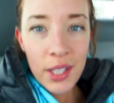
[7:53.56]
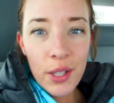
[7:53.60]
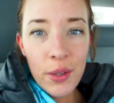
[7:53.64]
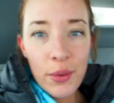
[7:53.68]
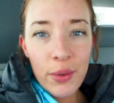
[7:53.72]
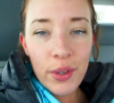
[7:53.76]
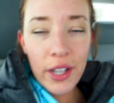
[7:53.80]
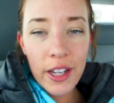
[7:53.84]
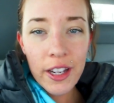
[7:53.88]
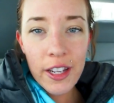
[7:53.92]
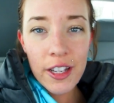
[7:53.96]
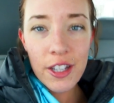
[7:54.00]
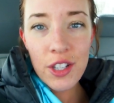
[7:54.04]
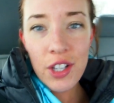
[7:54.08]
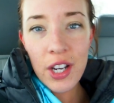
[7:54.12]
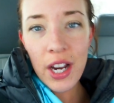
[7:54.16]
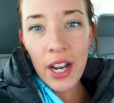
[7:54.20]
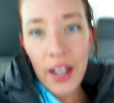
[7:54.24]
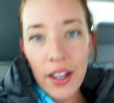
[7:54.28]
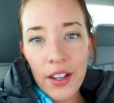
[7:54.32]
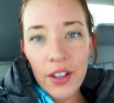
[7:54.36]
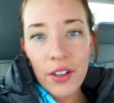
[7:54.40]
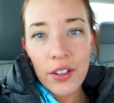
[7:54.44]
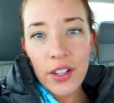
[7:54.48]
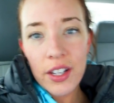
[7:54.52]
We're going to
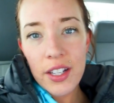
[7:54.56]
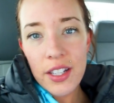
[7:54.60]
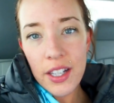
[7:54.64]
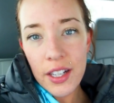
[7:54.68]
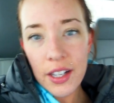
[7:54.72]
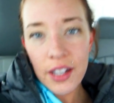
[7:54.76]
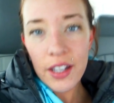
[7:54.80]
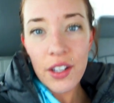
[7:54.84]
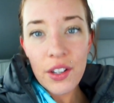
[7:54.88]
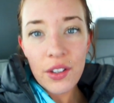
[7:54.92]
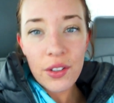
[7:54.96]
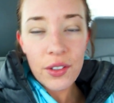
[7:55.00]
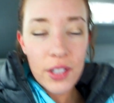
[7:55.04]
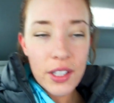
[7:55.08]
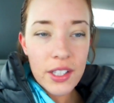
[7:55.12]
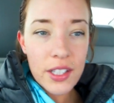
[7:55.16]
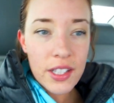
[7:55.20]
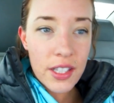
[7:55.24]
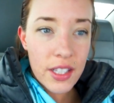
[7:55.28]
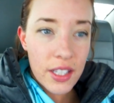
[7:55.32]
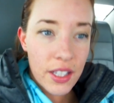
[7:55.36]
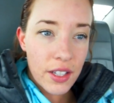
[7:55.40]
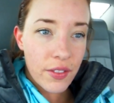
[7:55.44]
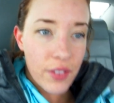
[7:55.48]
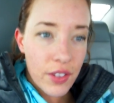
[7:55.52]
try and go to Dunkin'
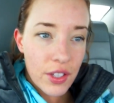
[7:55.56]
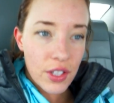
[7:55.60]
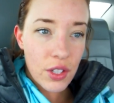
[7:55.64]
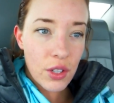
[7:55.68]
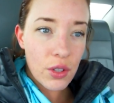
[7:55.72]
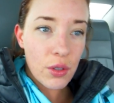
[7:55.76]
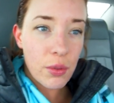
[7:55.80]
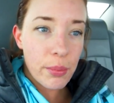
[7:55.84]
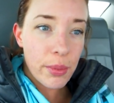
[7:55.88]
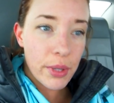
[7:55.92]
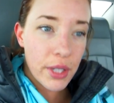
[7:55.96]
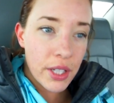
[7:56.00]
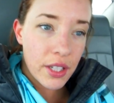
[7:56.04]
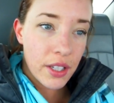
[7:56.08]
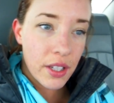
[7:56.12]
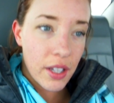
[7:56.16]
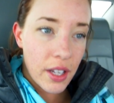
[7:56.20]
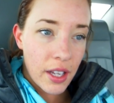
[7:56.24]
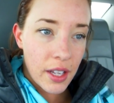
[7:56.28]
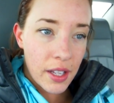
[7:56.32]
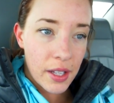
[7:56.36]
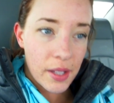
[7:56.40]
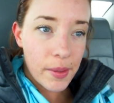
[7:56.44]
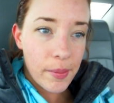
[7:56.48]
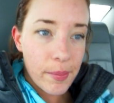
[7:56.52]
Donuts, see if it's open.
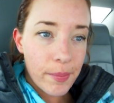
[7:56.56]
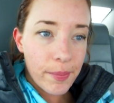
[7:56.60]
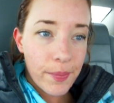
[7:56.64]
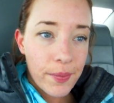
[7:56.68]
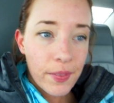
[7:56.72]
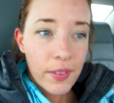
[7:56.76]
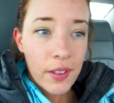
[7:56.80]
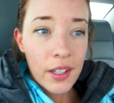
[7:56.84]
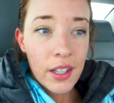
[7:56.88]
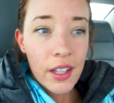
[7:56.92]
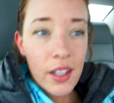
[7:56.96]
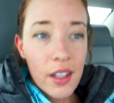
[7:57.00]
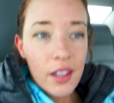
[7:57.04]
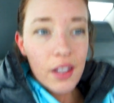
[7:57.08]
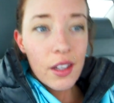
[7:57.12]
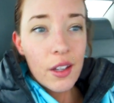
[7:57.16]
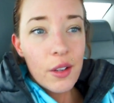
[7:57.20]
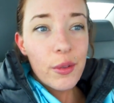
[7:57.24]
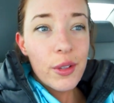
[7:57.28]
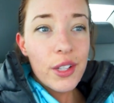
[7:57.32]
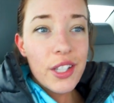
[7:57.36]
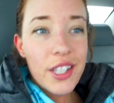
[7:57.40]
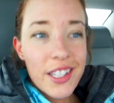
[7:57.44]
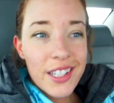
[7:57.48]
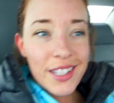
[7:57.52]
Um,
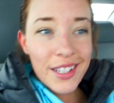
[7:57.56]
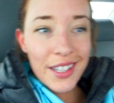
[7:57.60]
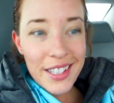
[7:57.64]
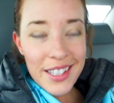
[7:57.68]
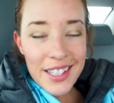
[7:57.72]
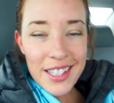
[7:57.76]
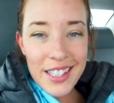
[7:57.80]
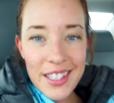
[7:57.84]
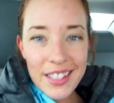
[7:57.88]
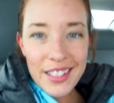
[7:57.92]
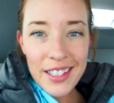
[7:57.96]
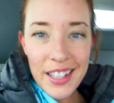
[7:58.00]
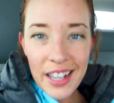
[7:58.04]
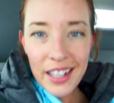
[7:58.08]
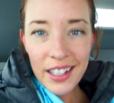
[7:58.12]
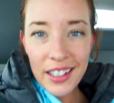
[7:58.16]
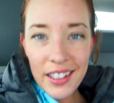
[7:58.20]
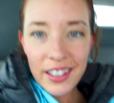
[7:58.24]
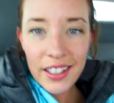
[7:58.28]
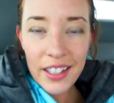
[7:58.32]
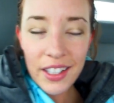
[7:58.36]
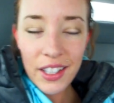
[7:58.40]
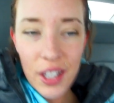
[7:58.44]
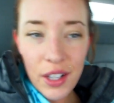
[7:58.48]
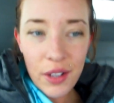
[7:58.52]
we just got stuck like